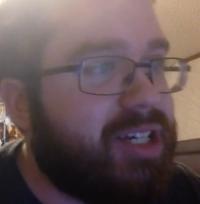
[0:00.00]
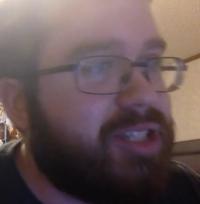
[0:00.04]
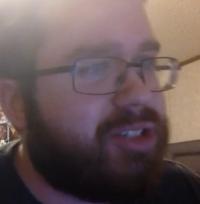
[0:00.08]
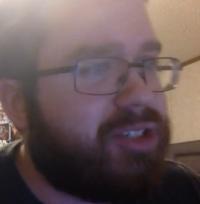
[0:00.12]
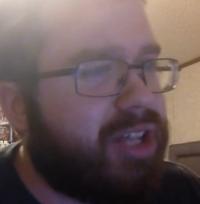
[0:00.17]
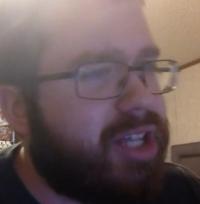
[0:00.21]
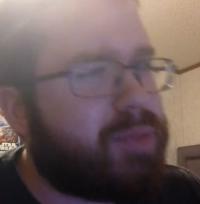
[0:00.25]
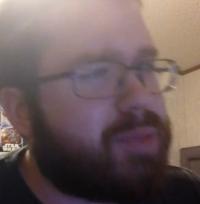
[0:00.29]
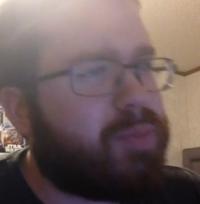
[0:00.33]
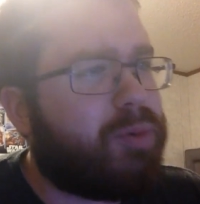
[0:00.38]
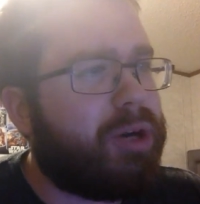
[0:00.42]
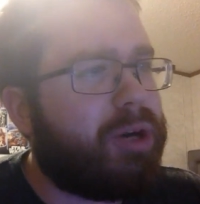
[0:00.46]

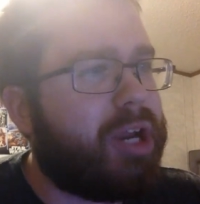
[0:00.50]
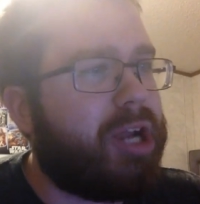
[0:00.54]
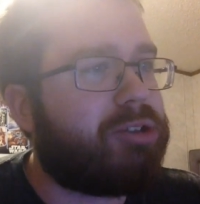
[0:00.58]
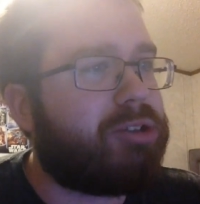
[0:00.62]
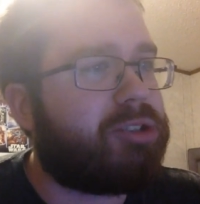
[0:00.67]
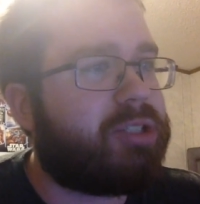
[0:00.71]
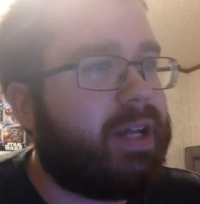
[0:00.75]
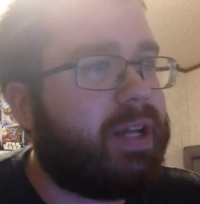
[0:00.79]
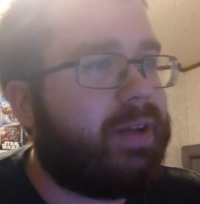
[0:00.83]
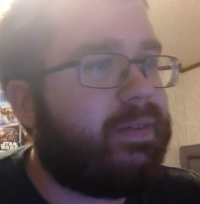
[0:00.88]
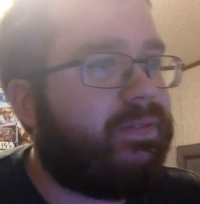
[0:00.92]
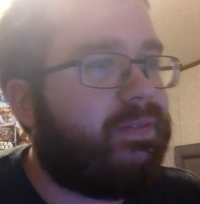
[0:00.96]
So that's pretty
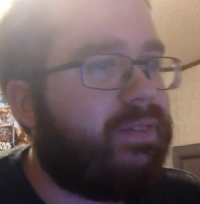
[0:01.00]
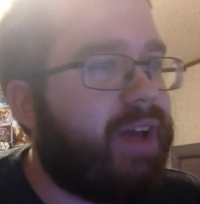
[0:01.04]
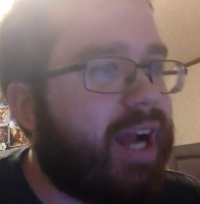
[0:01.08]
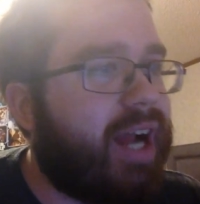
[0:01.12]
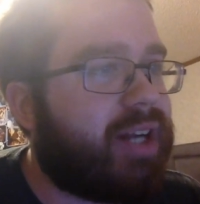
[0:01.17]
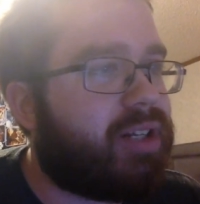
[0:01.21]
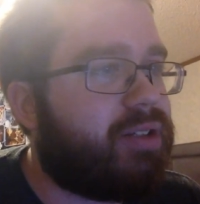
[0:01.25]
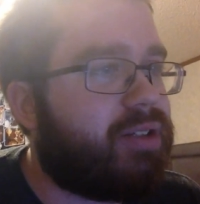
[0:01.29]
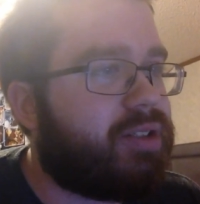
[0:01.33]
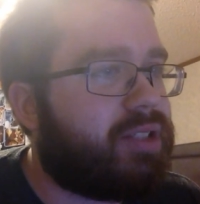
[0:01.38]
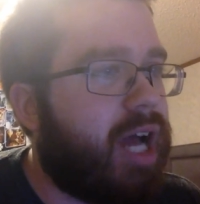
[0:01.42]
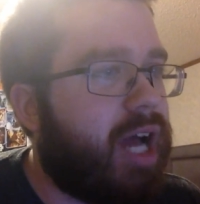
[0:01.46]
interesting
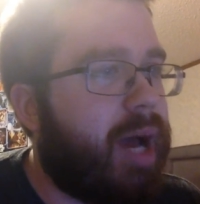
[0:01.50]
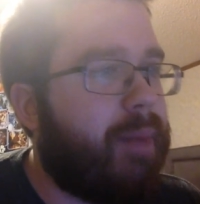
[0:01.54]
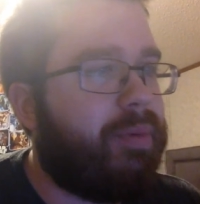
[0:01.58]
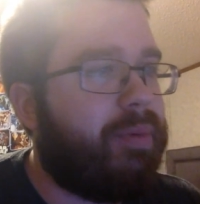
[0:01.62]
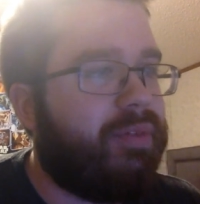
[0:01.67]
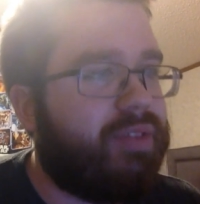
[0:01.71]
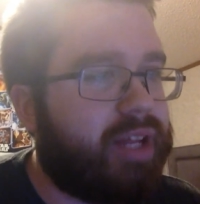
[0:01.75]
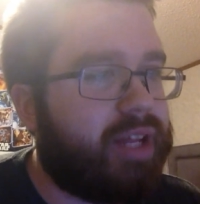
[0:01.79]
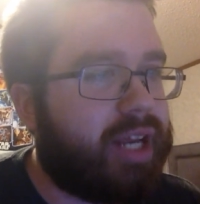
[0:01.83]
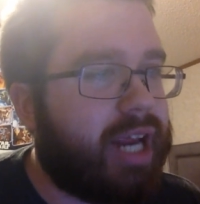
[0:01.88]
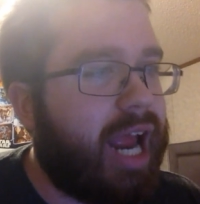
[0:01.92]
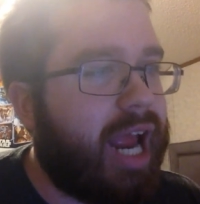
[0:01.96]
fact on top
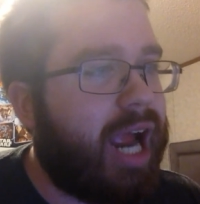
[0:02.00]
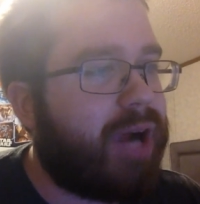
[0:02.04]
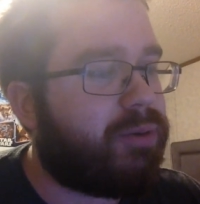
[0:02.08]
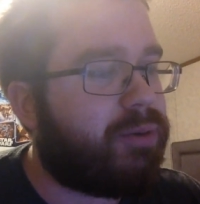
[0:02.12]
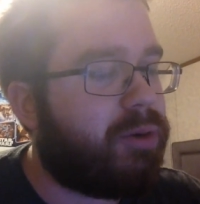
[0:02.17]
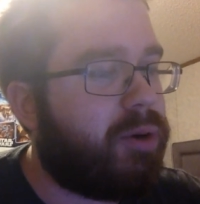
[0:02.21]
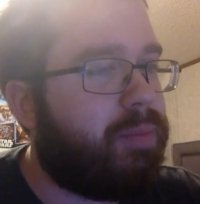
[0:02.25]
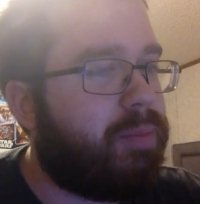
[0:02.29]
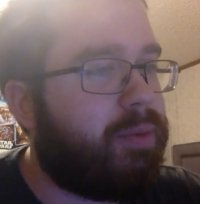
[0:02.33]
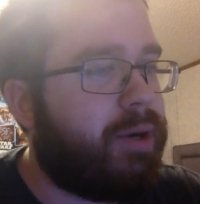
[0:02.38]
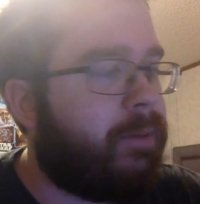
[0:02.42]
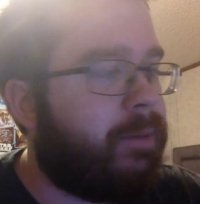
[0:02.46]
of the gag
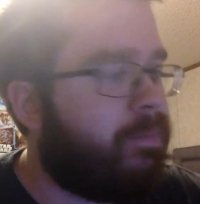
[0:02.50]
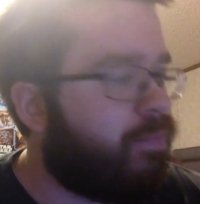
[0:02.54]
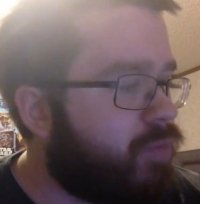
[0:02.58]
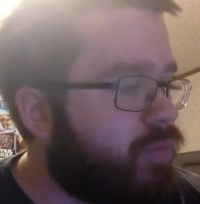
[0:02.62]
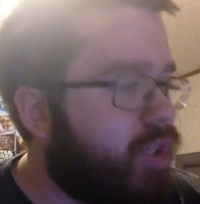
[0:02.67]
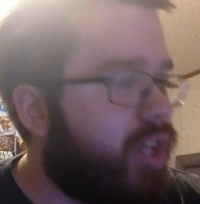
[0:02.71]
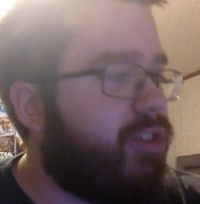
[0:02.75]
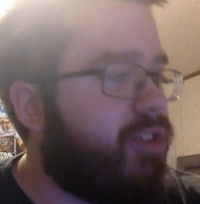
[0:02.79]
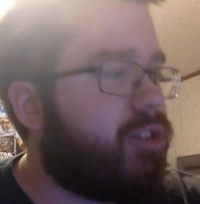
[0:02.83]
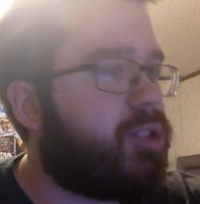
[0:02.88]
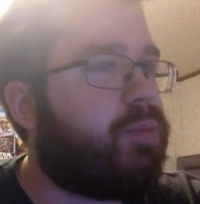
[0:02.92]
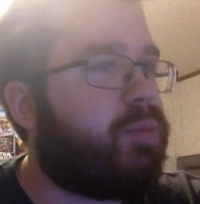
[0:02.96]
reel, but
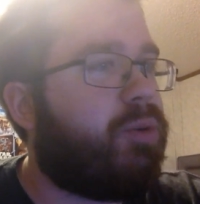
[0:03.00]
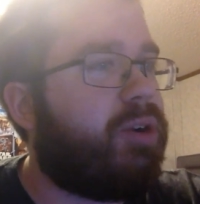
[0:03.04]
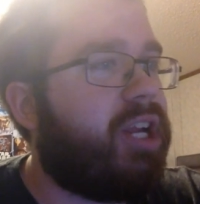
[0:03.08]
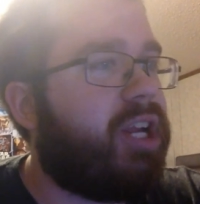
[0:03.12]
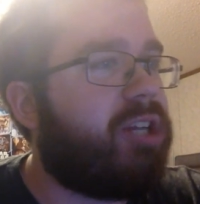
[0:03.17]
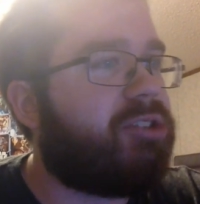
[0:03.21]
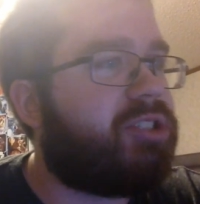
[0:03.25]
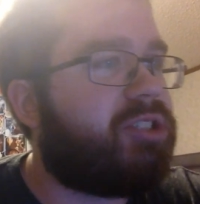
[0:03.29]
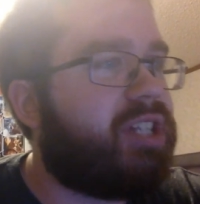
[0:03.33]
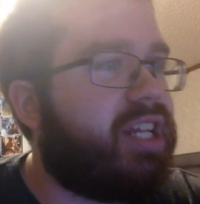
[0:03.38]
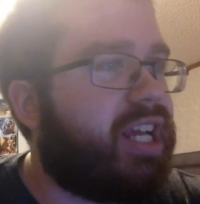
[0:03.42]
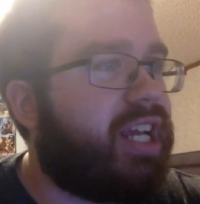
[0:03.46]
this is pretty
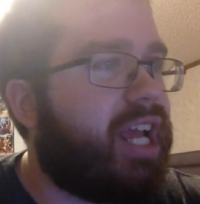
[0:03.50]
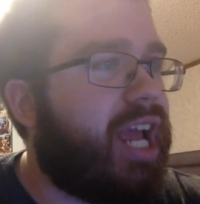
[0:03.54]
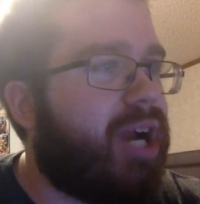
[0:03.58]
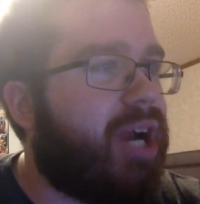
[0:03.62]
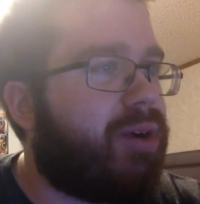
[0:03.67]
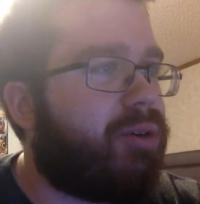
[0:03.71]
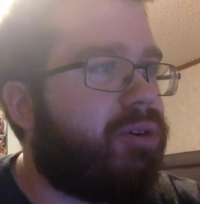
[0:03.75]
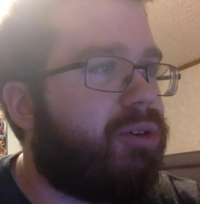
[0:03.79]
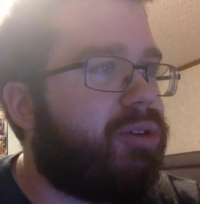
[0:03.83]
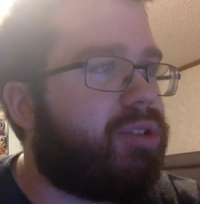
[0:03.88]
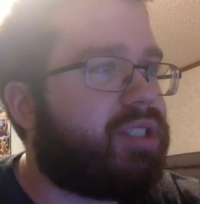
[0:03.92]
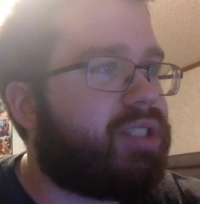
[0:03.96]
interesting
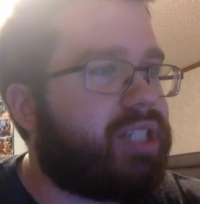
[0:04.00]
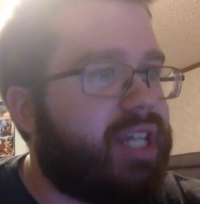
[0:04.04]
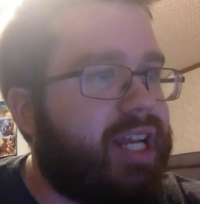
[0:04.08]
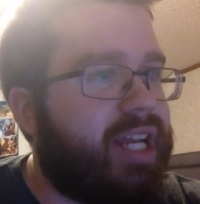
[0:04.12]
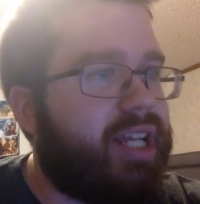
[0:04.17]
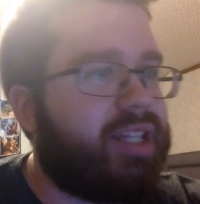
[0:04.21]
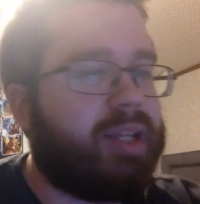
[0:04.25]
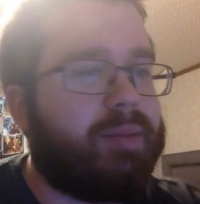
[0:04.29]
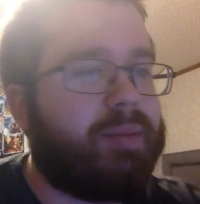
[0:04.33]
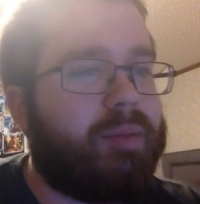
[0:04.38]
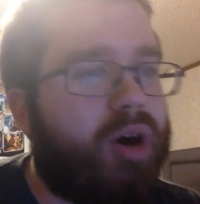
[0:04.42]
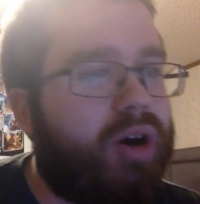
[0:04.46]
gag reel,
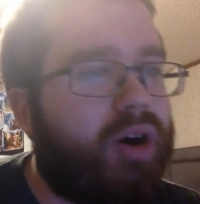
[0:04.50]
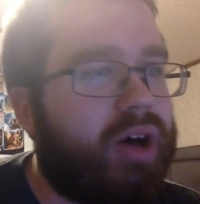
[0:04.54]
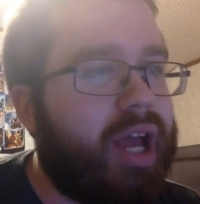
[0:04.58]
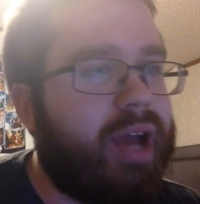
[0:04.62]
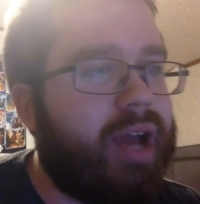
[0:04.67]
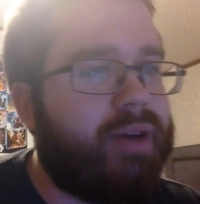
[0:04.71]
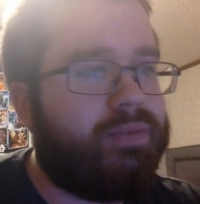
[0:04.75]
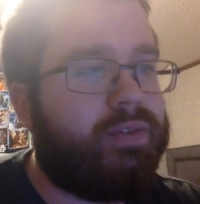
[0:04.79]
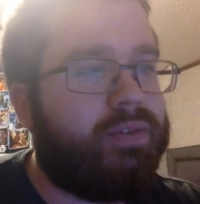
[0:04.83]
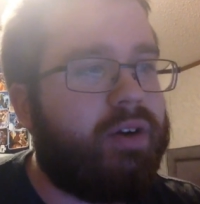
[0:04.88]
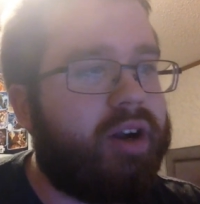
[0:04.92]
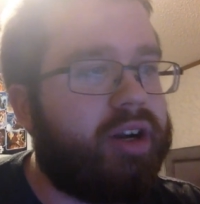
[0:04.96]
seeing them all
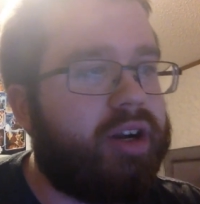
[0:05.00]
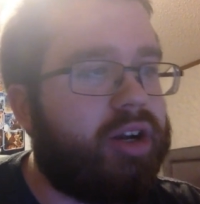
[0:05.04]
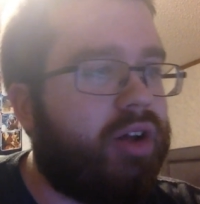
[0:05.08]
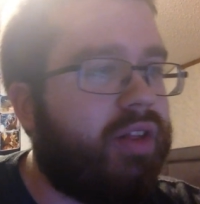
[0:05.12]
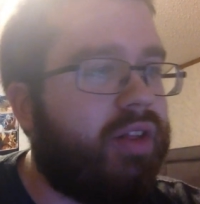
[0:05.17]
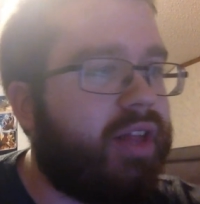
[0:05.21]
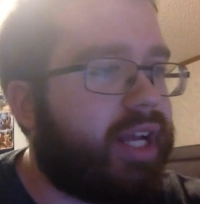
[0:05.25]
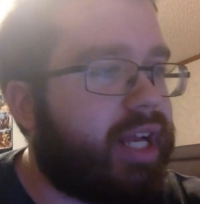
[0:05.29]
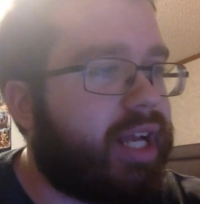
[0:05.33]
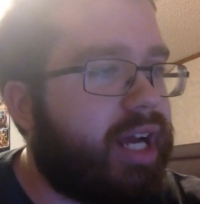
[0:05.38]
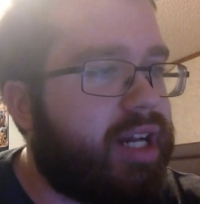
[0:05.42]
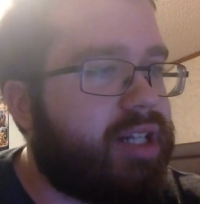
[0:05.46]
have fun and
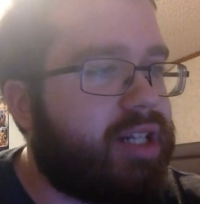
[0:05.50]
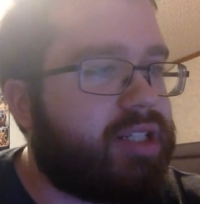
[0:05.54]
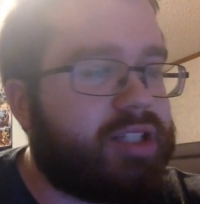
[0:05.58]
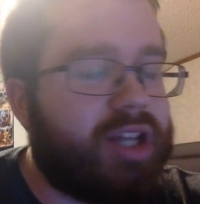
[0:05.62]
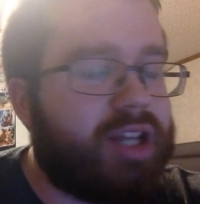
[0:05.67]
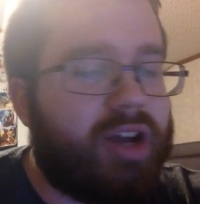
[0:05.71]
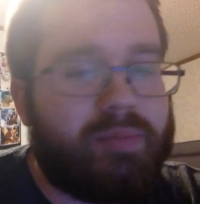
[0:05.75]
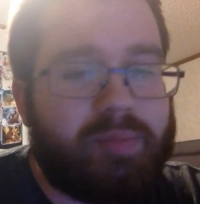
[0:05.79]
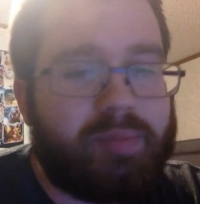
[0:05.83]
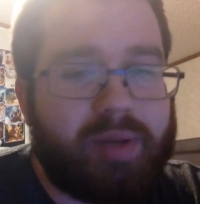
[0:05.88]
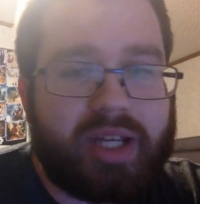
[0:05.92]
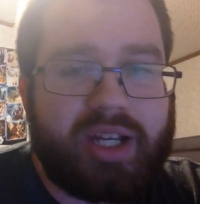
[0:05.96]
all that kind of
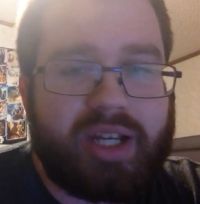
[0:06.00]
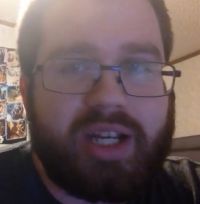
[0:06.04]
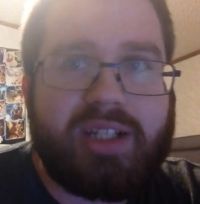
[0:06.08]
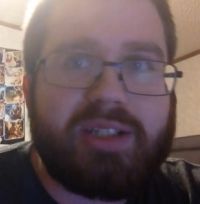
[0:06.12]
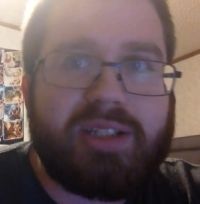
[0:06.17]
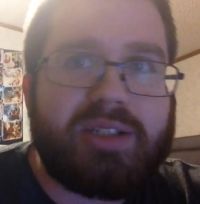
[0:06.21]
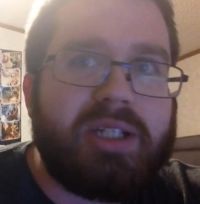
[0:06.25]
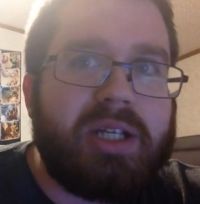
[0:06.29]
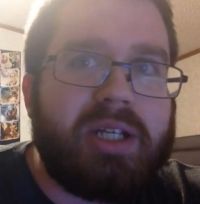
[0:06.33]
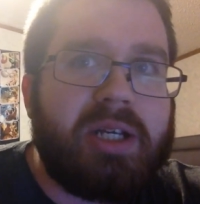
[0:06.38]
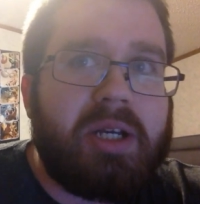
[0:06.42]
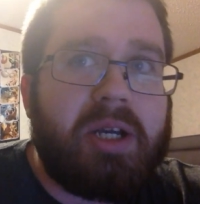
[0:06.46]
stuff
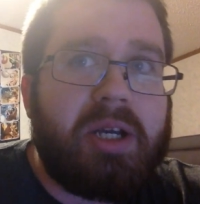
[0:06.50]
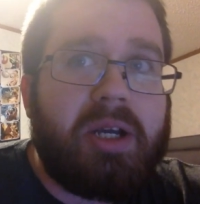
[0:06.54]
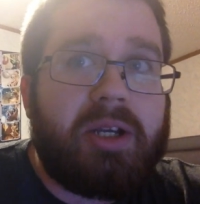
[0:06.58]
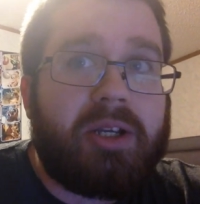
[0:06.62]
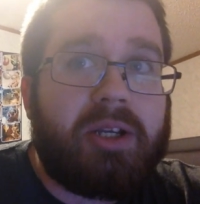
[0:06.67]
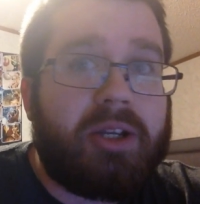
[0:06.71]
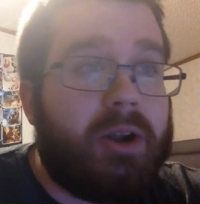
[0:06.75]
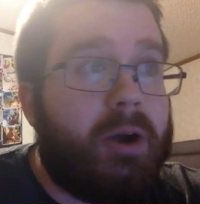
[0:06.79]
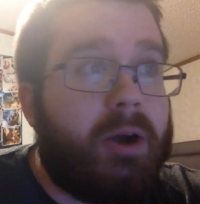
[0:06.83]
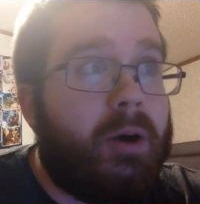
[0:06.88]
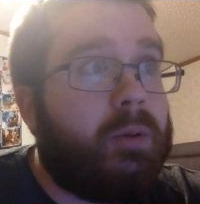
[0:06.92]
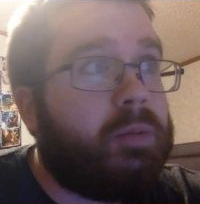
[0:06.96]
because
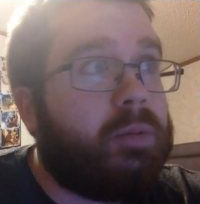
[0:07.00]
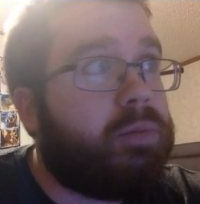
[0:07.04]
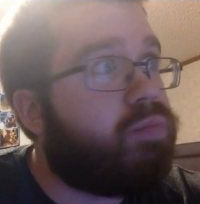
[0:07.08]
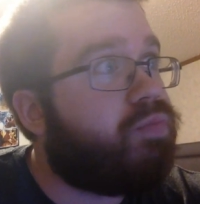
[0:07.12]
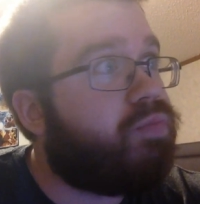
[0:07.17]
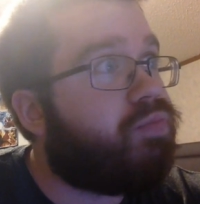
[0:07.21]
you know